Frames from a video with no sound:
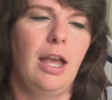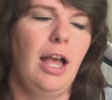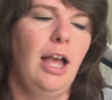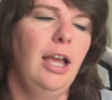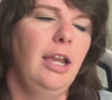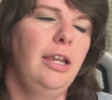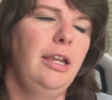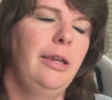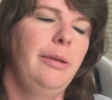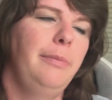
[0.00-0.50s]

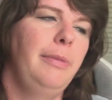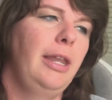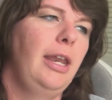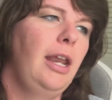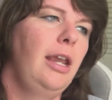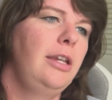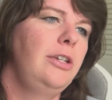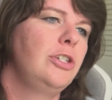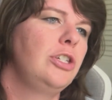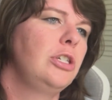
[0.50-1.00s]
I am in
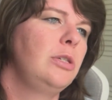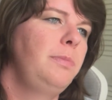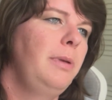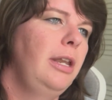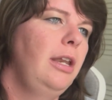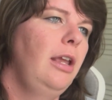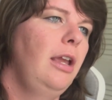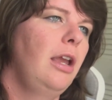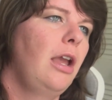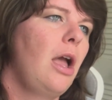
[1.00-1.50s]
a
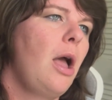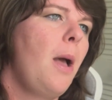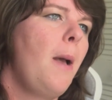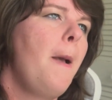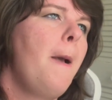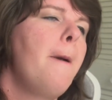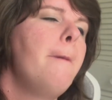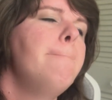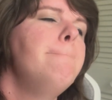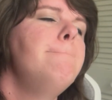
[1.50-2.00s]
spinning
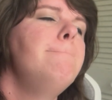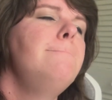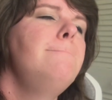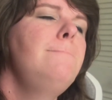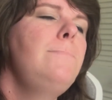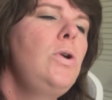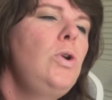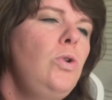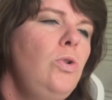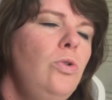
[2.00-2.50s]

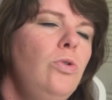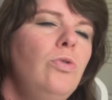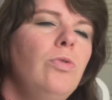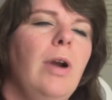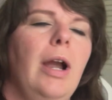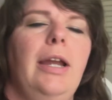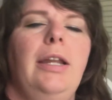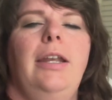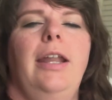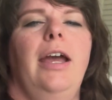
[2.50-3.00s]
mood
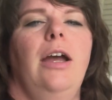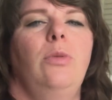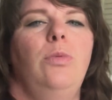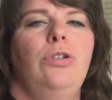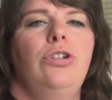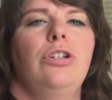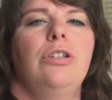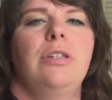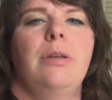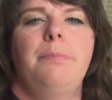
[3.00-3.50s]
right now,
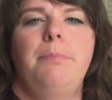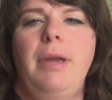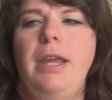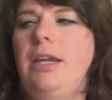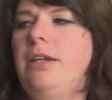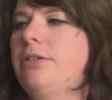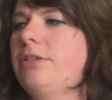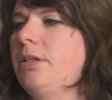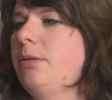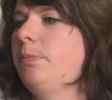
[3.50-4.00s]
which is
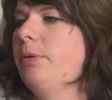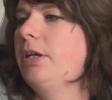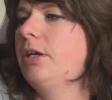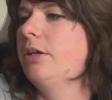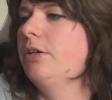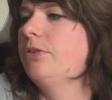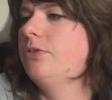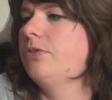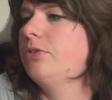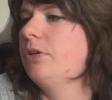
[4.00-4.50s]
amazing
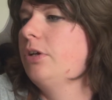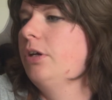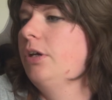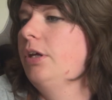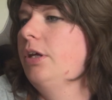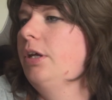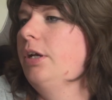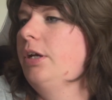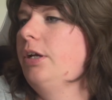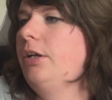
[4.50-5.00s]
because,
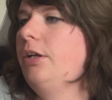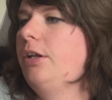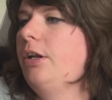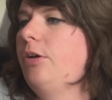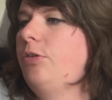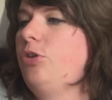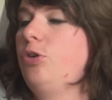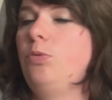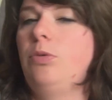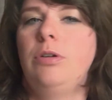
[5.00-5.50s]
you know,
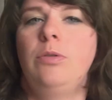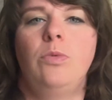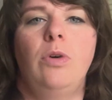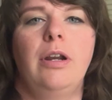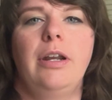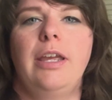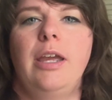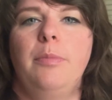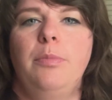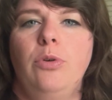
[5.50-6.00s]
you wouldn't want
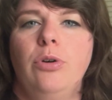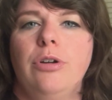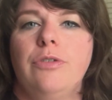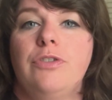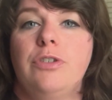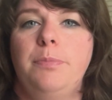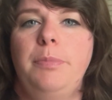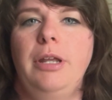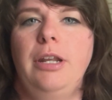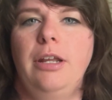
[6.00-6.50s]
to get bored of
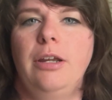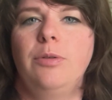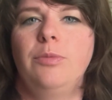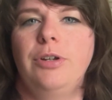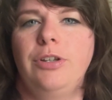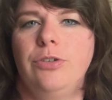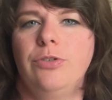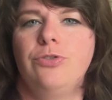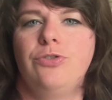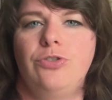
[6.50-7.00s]
spinning
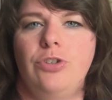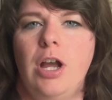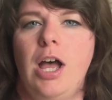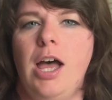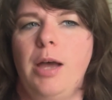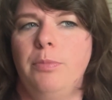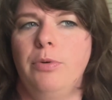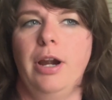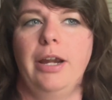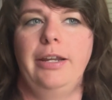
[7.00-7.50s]
when your
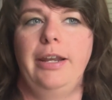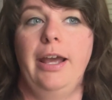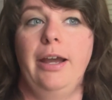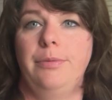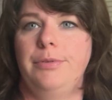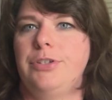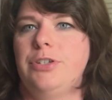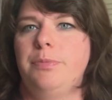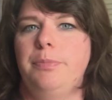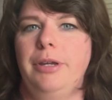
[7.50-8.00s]
job right now
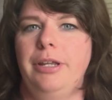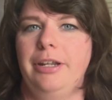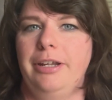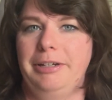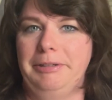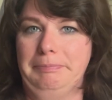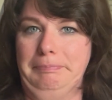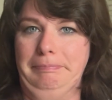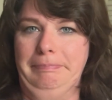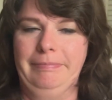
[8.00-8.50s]
is
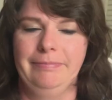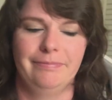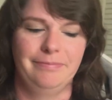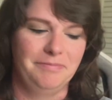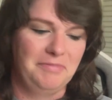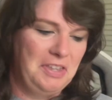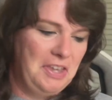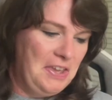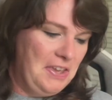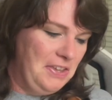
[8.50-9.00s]
spinning.
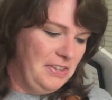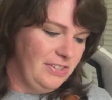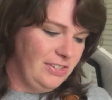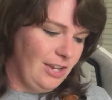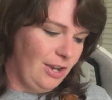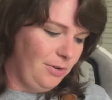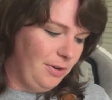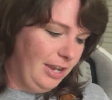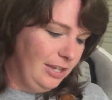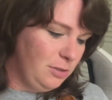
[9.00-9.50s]

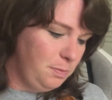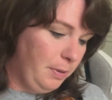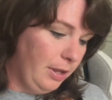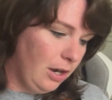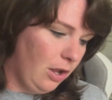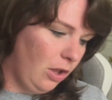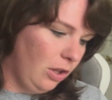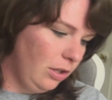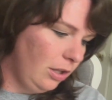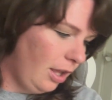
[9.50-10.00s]
So it's been
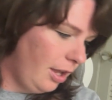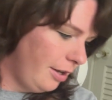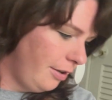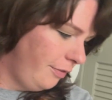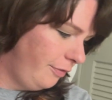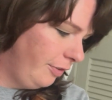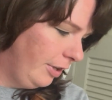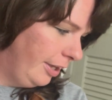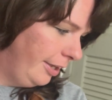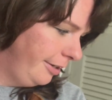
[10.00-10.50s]
a lot of
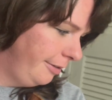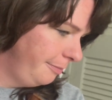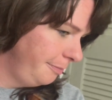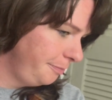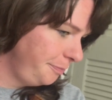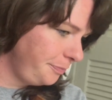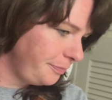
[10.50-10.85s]
fun.